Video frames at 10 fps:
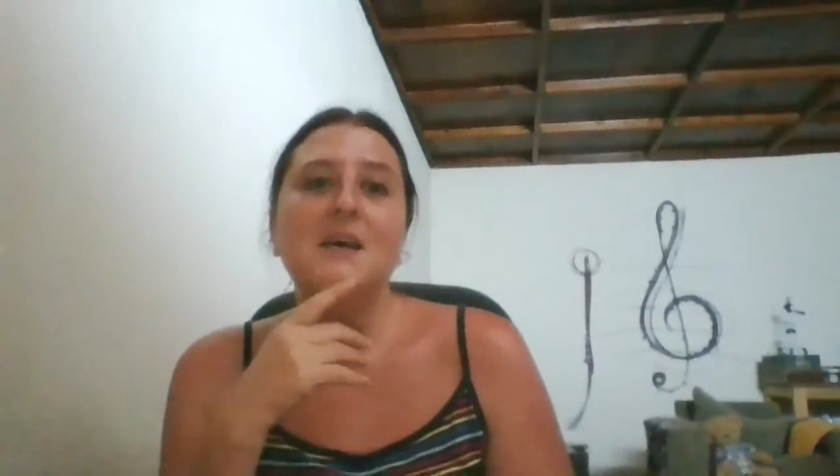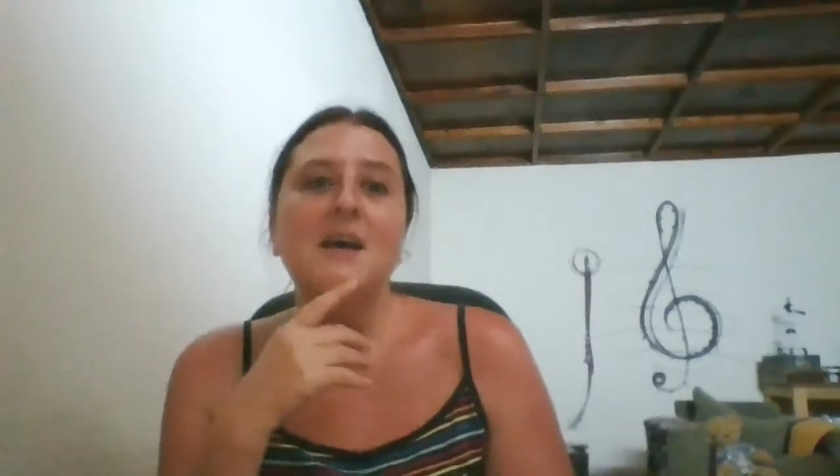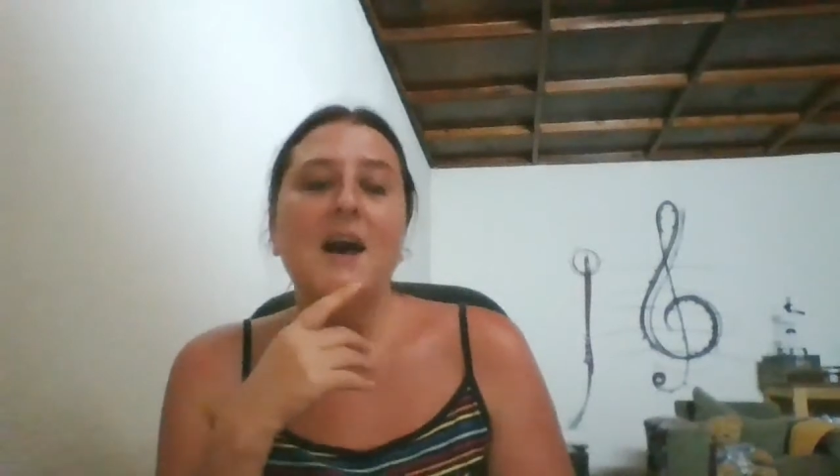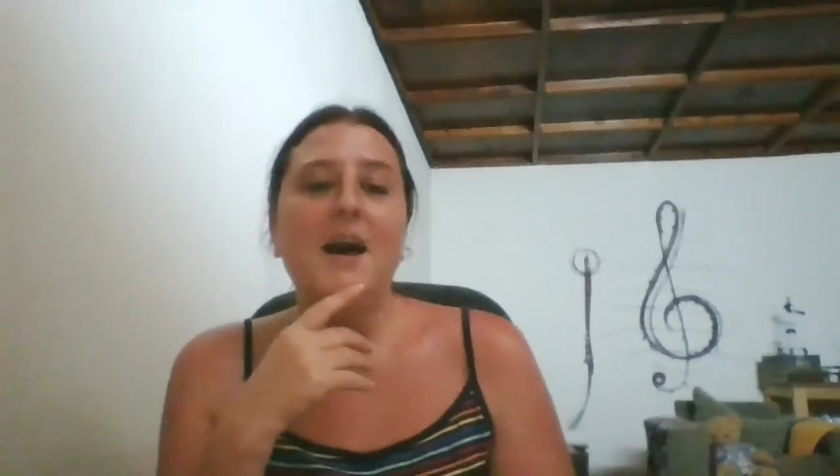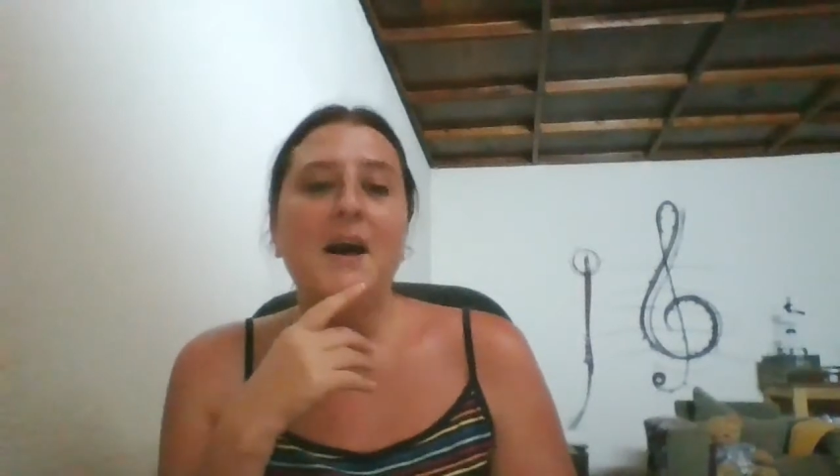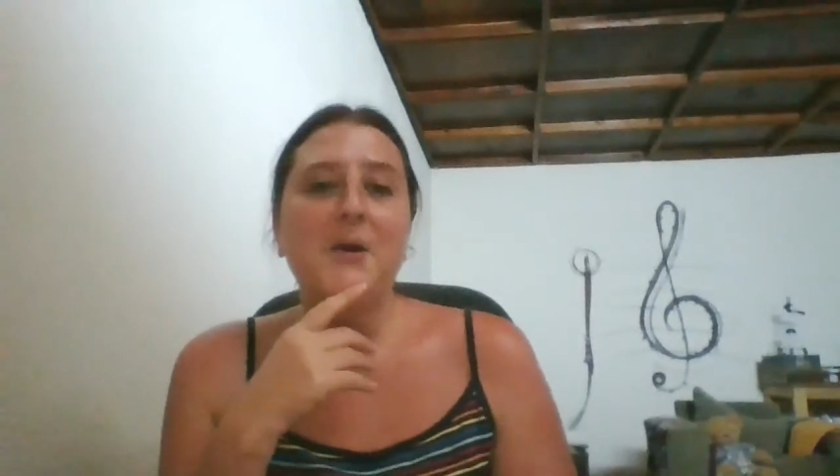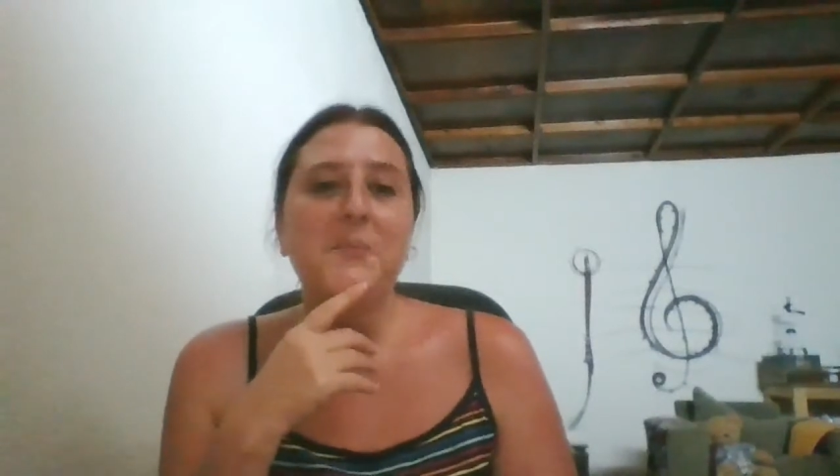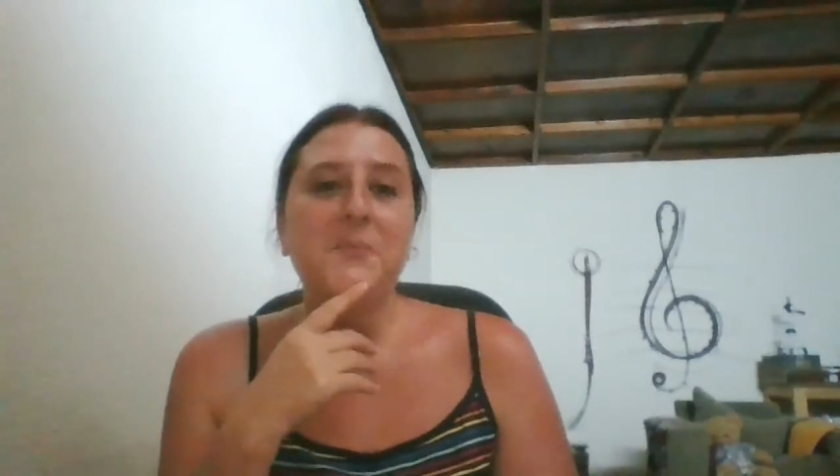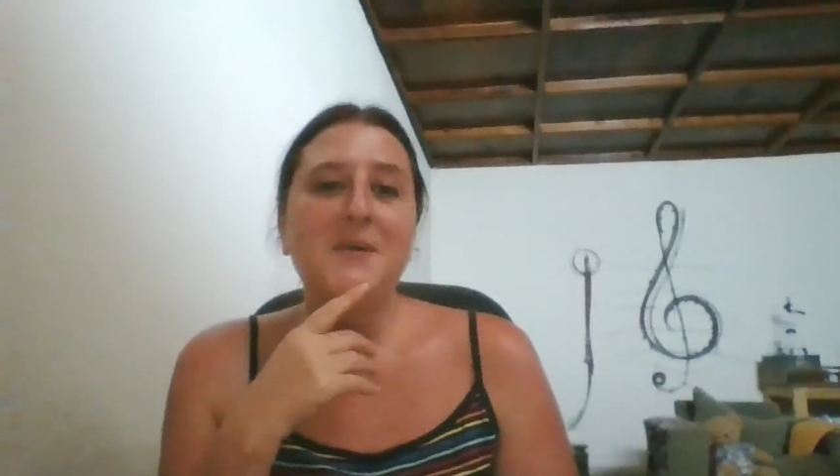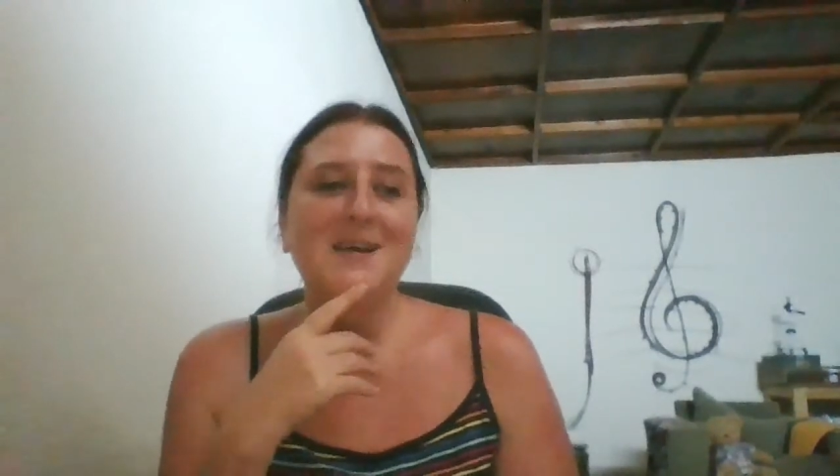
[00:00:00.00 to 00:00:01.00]

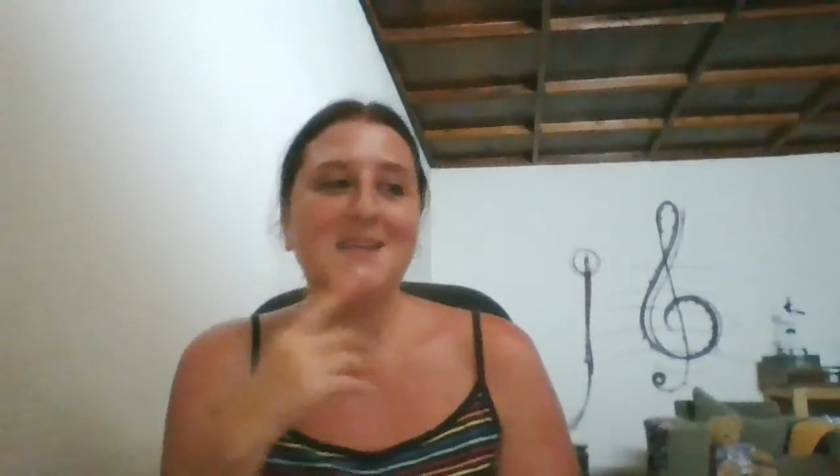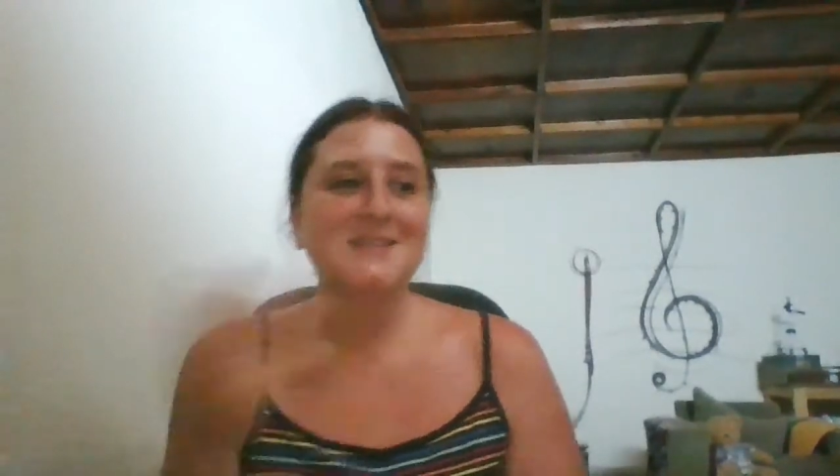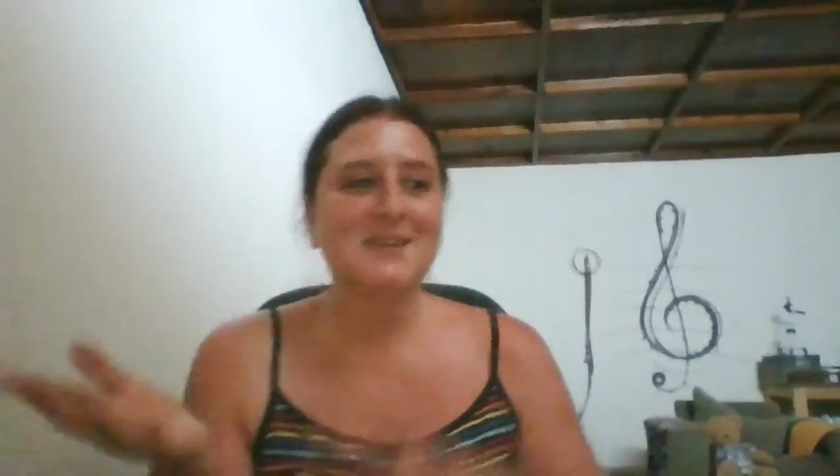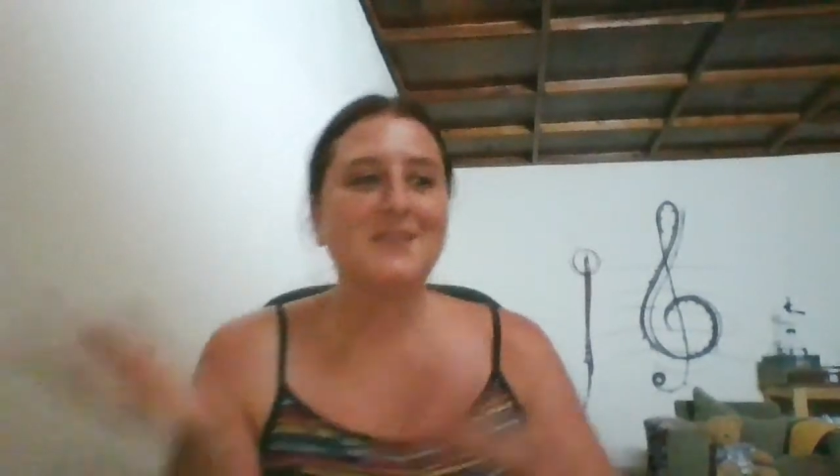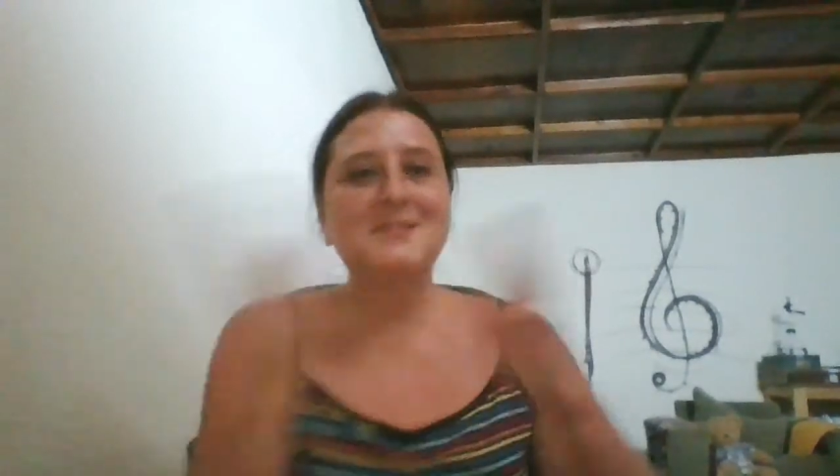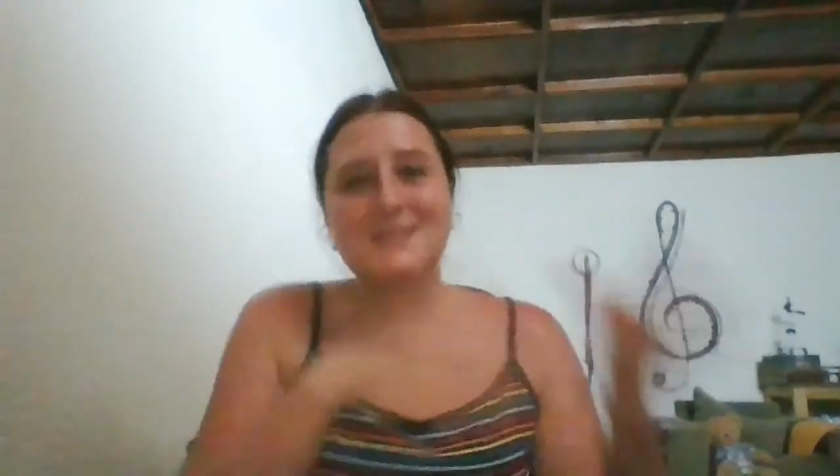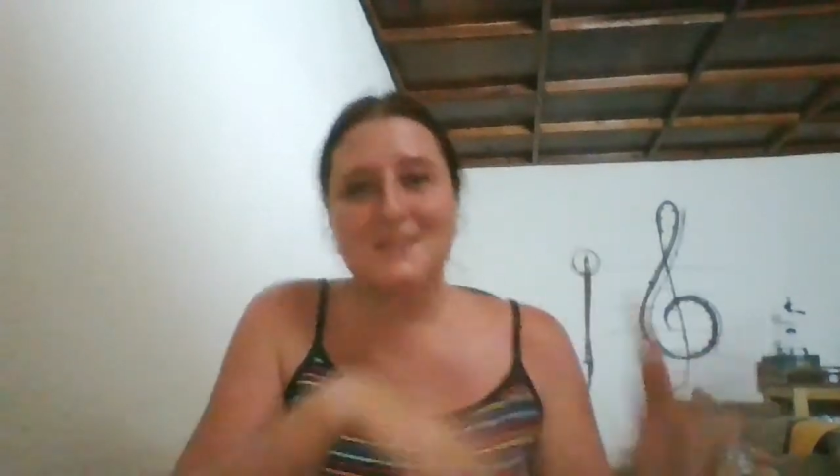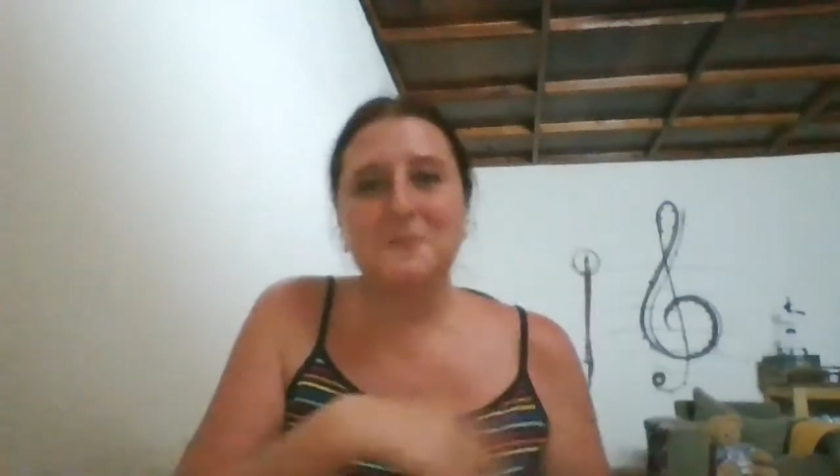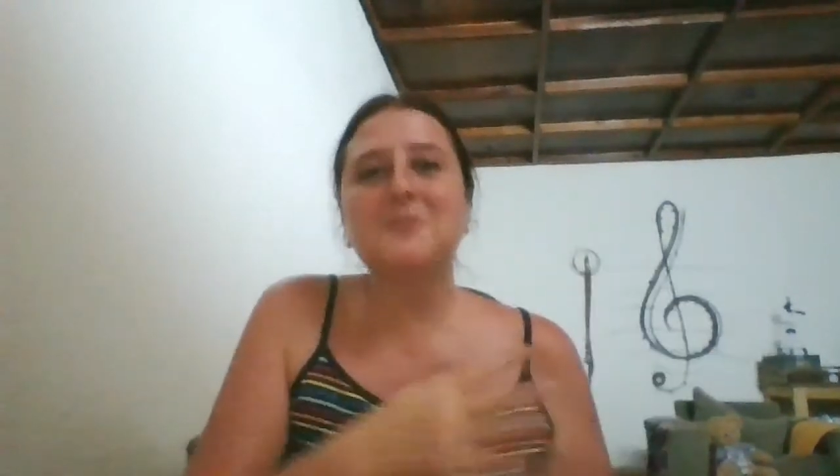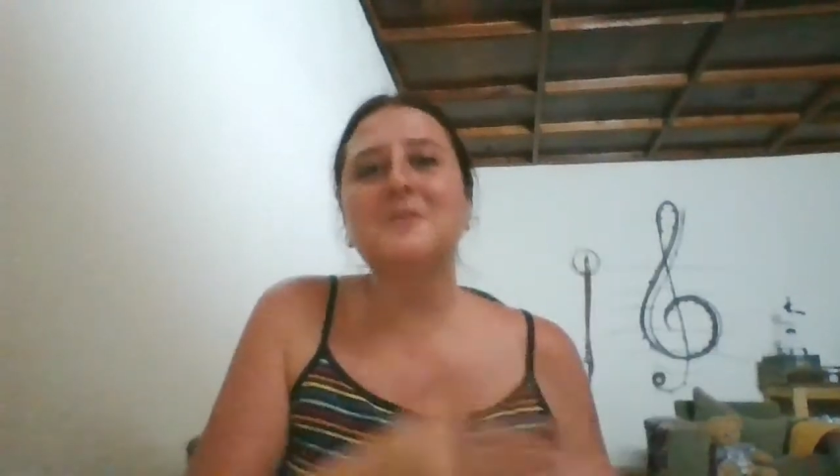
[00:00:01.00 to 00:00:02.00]
And so I was
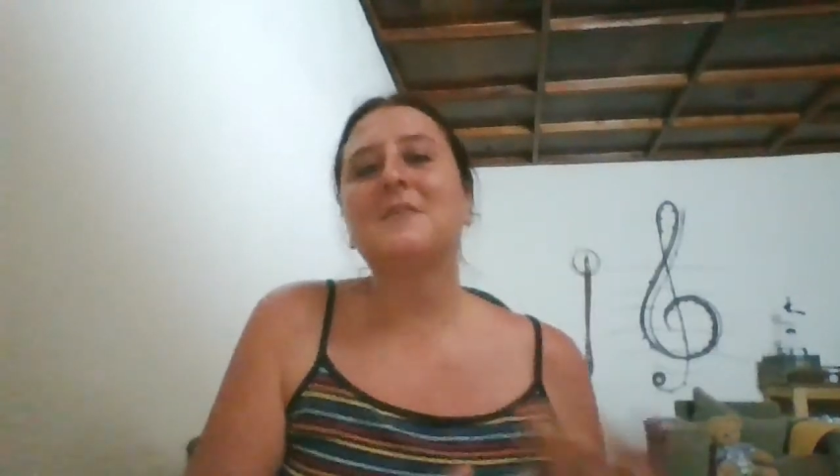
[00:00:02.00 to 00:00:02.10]
exploring